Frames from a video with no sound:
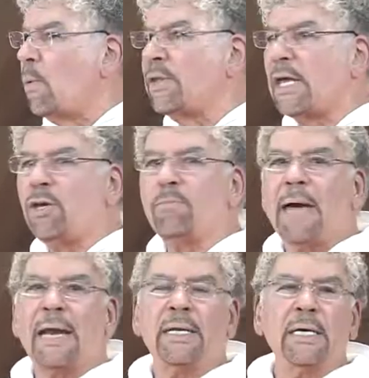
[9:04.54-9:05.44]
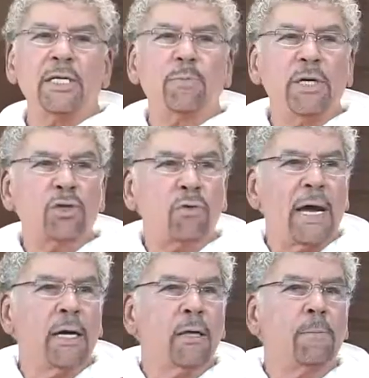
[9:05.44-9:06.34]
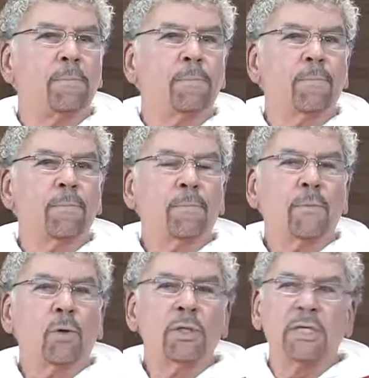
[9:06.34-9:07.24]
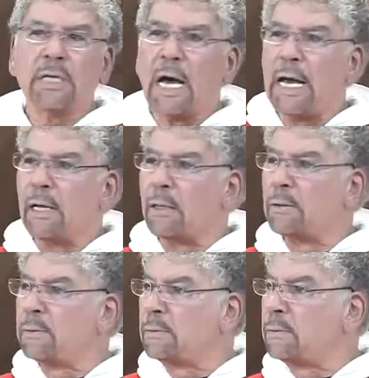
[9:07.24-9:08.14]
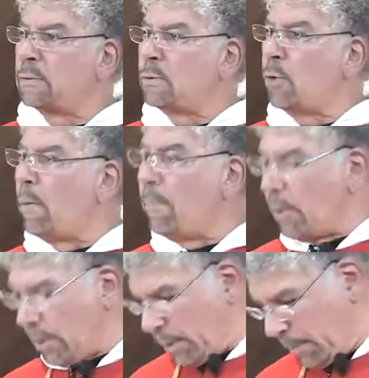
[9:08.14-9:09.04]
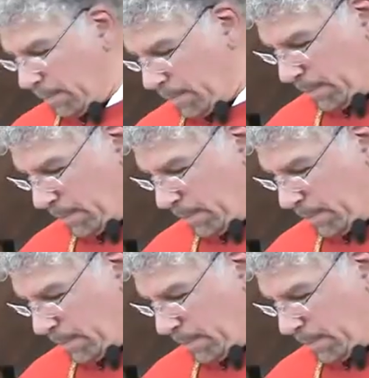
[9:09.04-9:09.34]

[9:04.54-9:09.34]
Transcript: whether that humanity is betrayal or denial or murder.